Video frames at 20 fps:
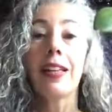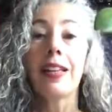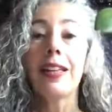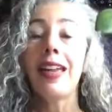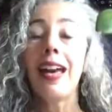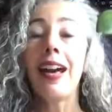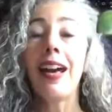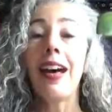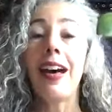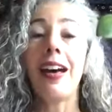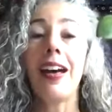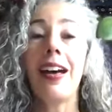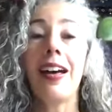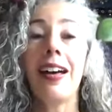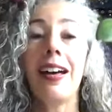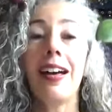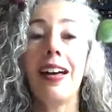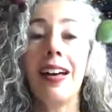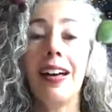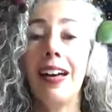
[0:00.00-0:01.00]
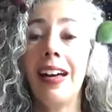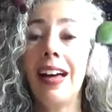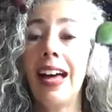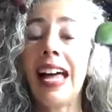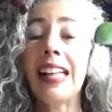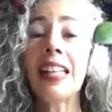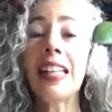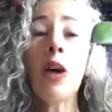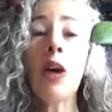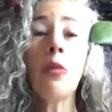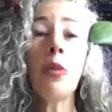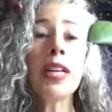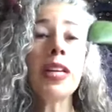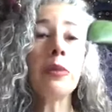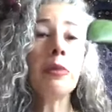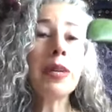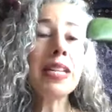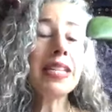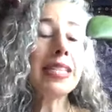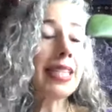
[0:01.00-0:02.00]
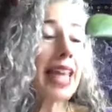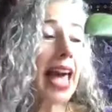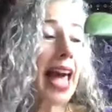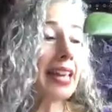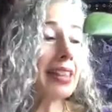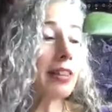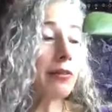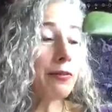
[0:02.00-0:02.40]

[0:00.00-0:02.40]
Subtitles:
Yeah. Hello, what did we say?